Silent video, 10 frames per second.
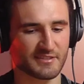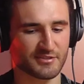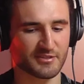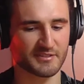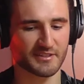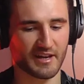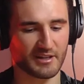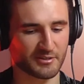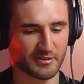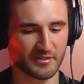As soon as you're
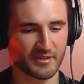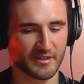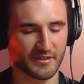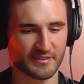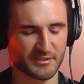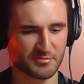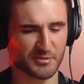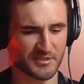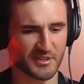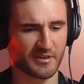like, look, this is
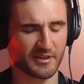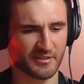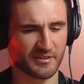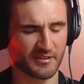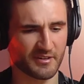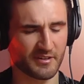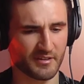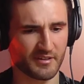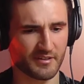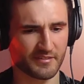what's going on.
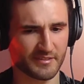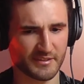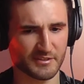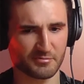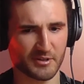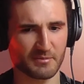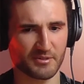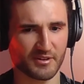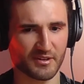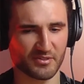This is what I'm
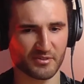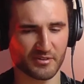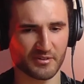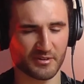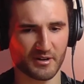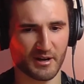going through.